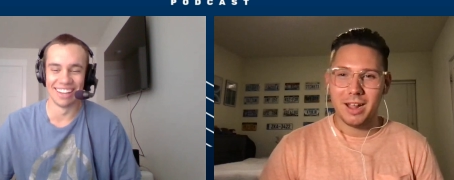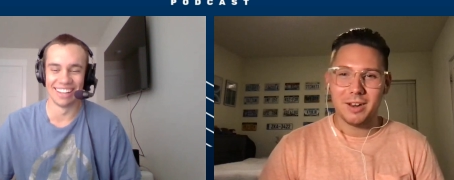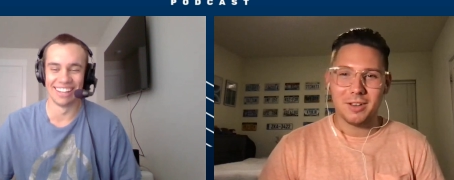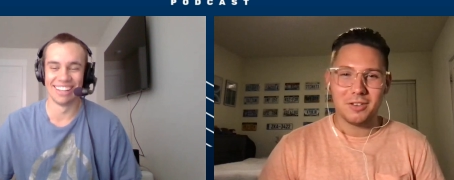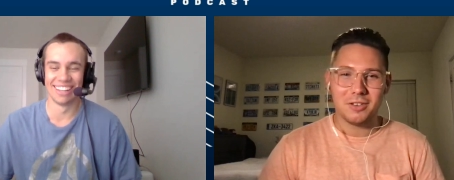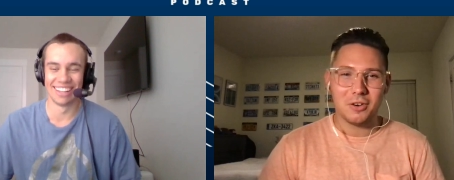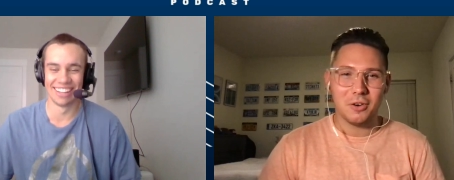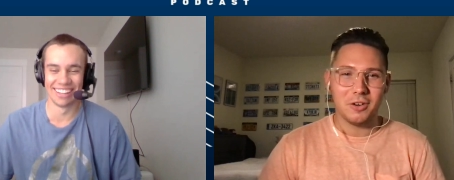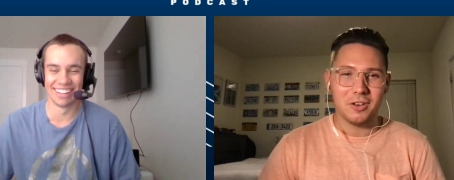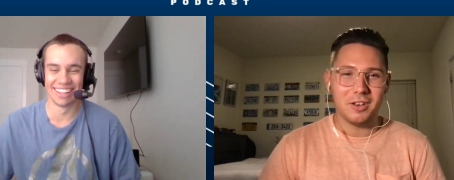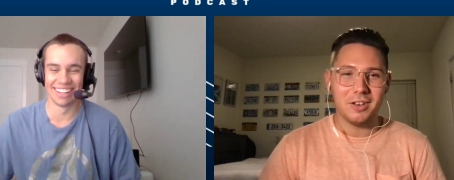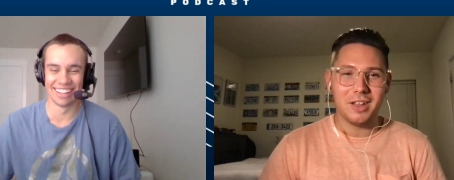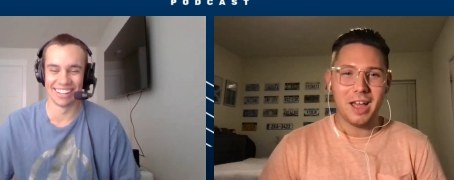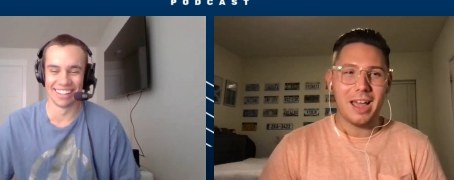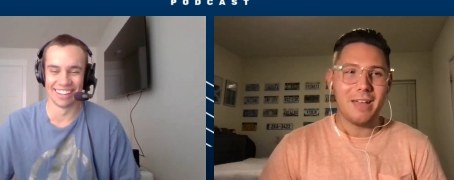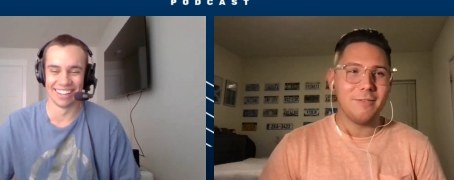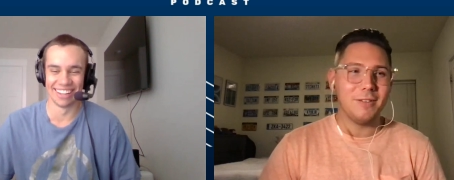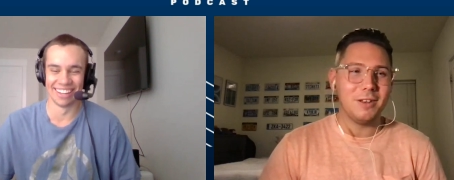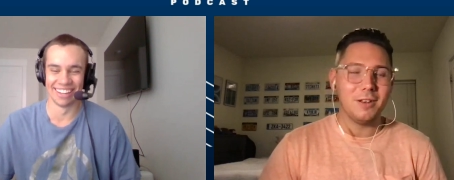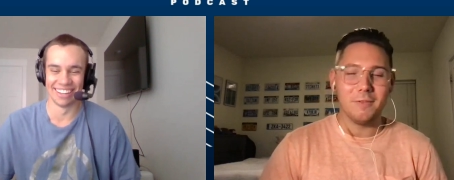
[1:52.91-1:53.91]
Speaker 1: kind of start to
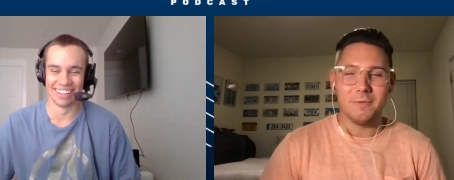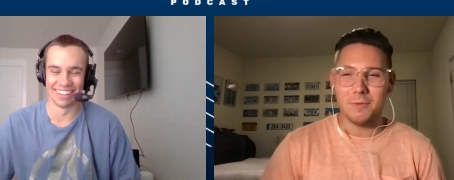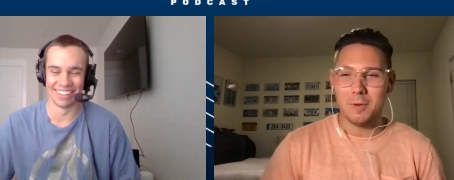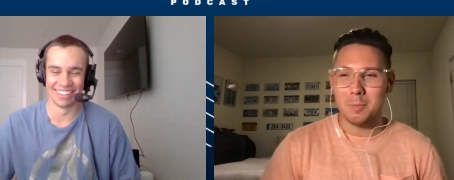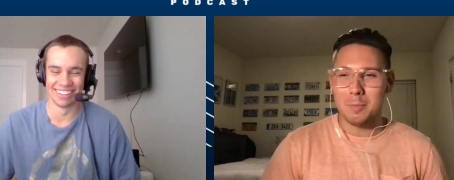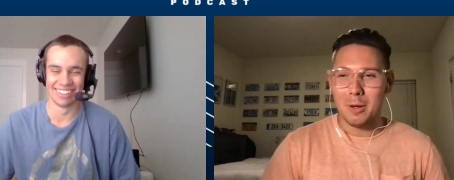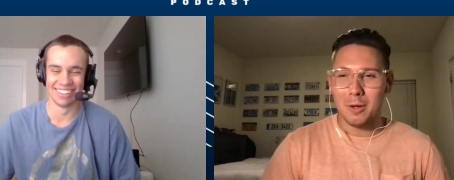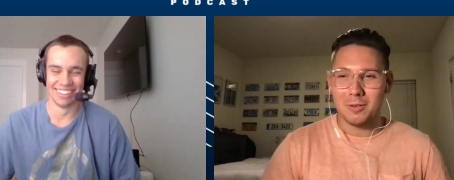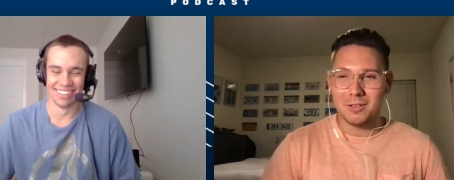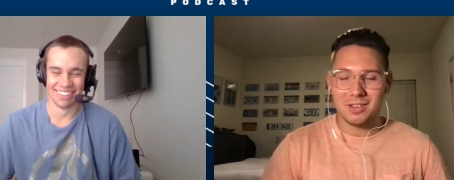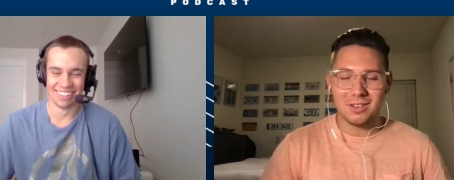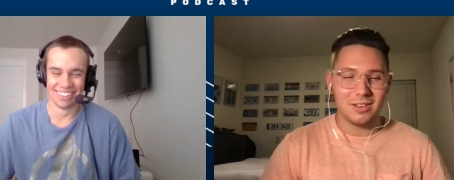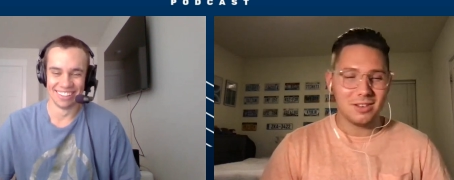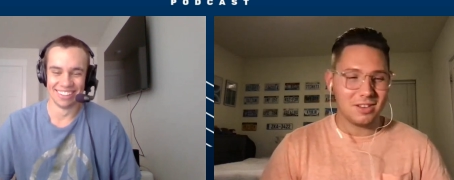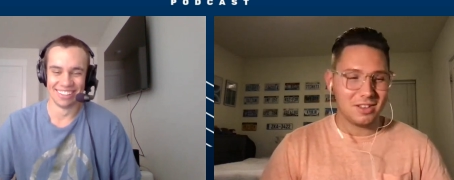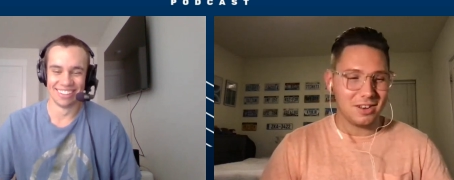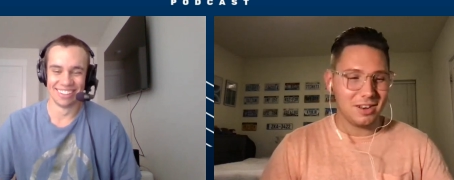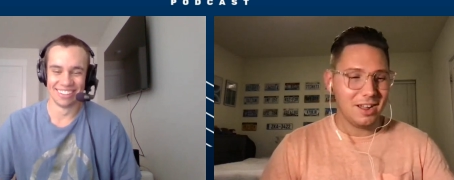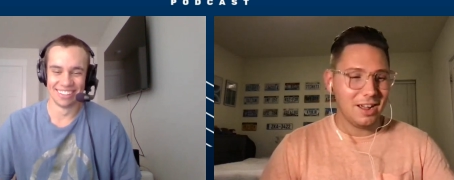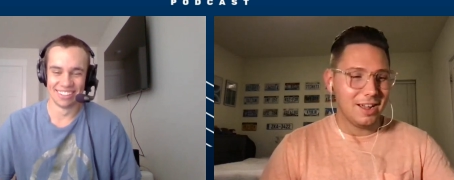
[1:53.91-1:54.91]
dive into football
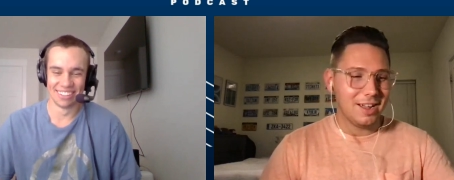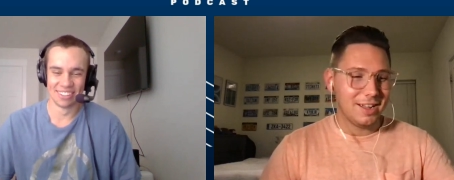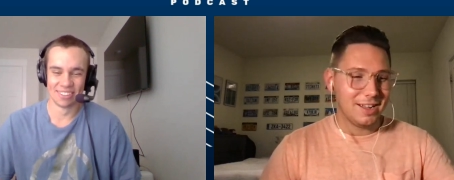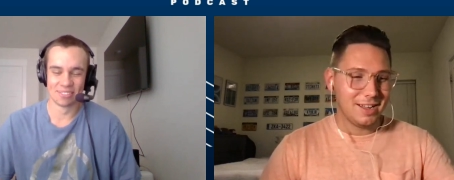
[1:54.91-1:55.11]
season.